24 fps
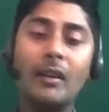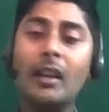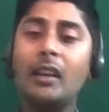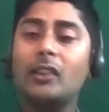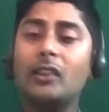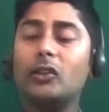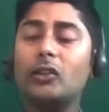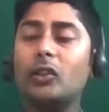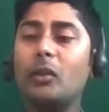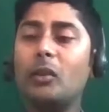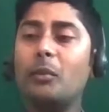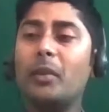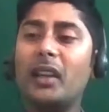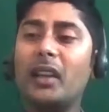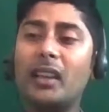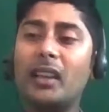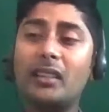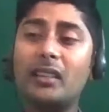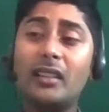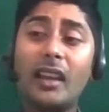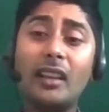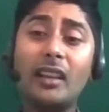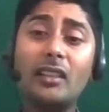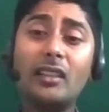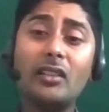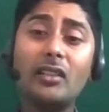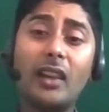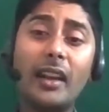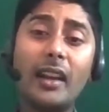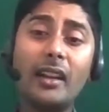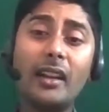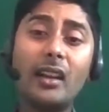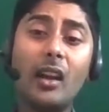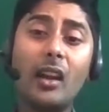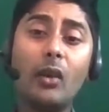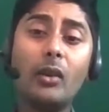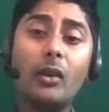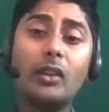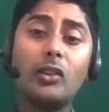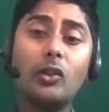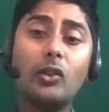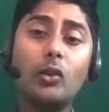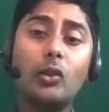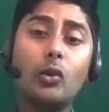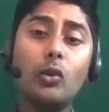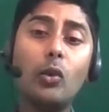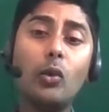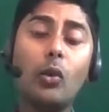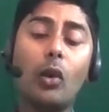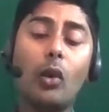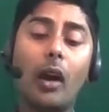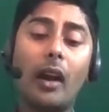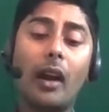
So the biggest challenge right now is to